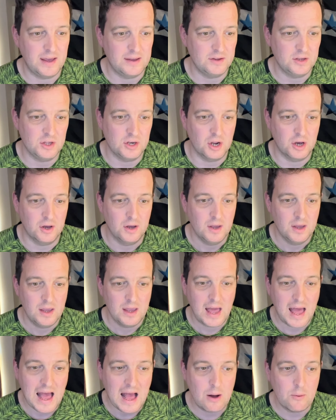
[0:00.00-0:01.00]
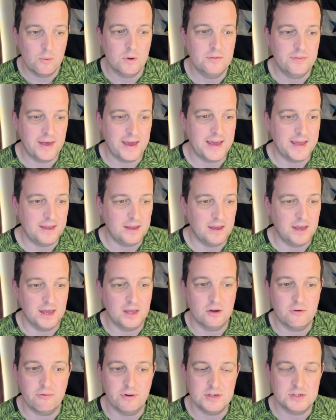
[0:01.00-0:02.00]
You know, how will they
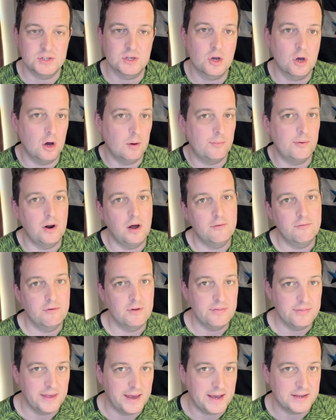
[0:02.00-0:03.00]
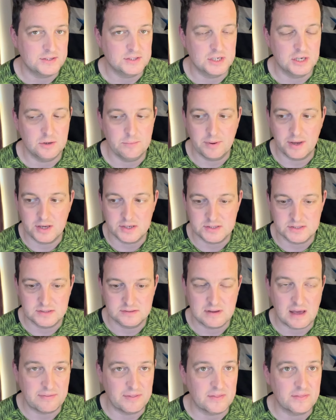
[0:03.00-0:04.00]
increase the corporate offering there too? Because
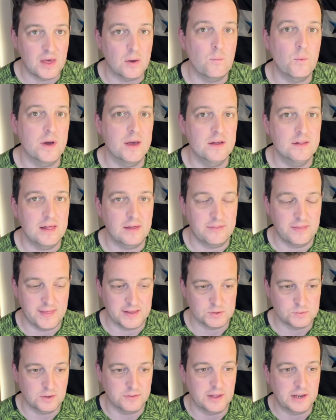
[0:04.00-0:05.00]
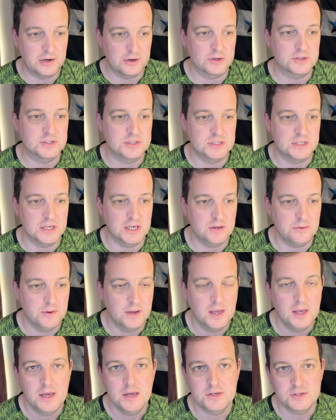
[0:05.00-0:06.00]
I think they will. I think that's what they'll look to do.
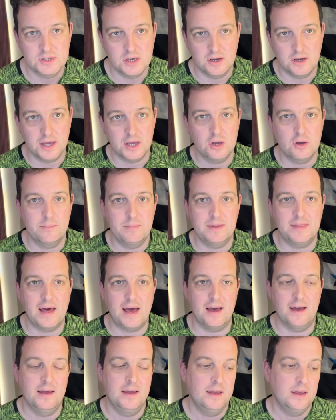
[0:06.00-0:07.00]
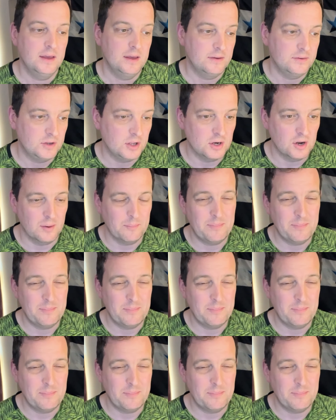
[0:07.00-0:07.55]
So it could be that, you know,